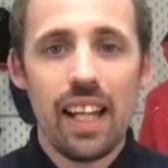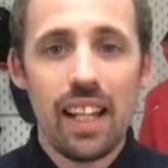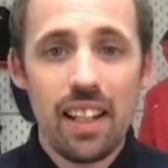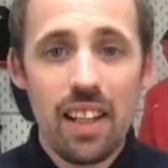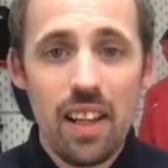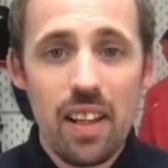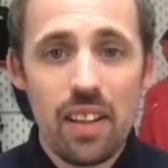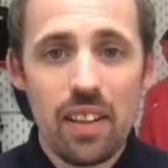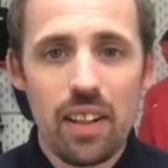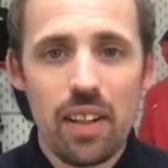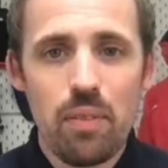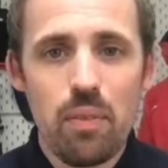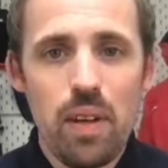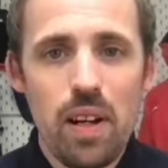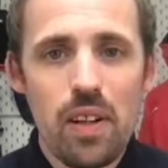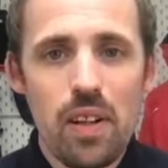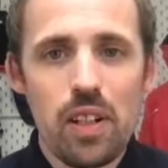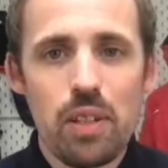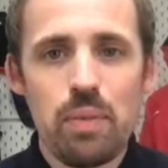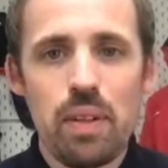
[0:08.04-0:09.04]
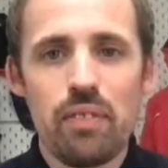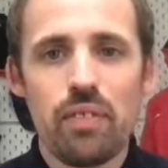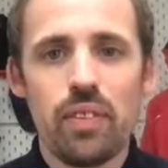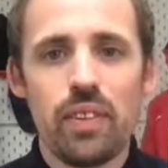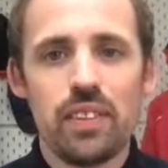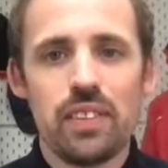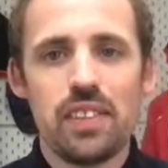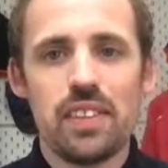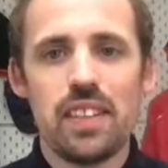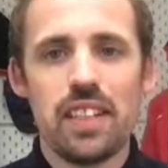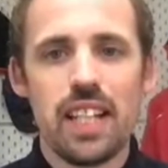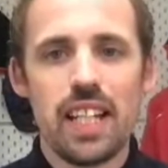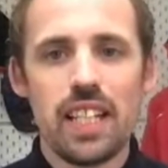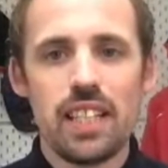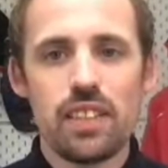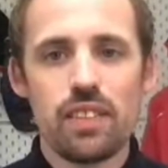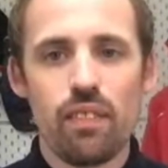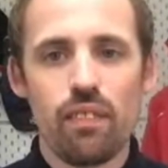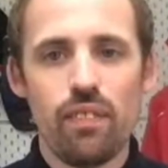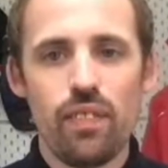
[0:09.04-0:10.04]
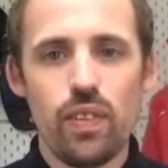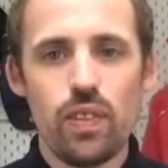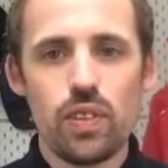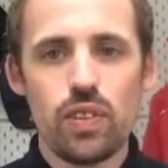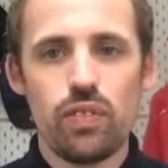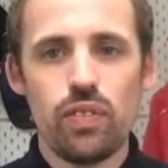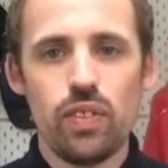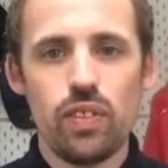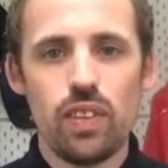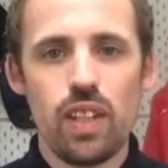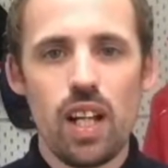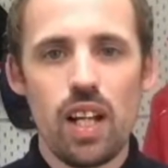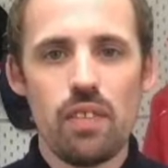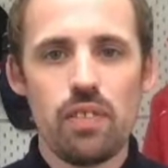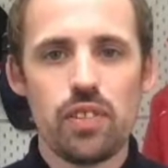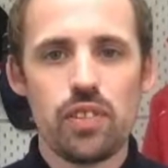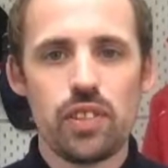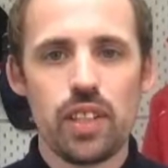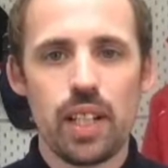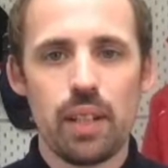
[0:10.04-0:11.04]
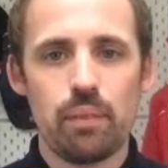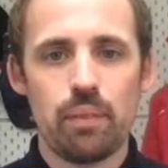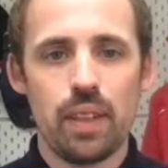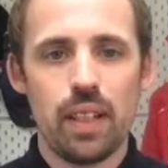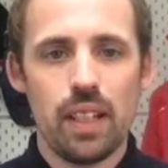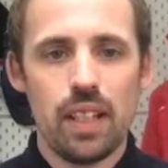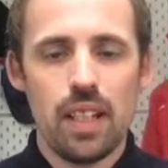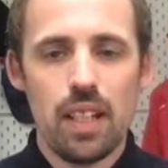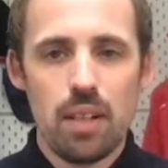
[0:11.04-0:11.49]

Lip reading: Hello and welcome everyone to today's Force 4 live stream.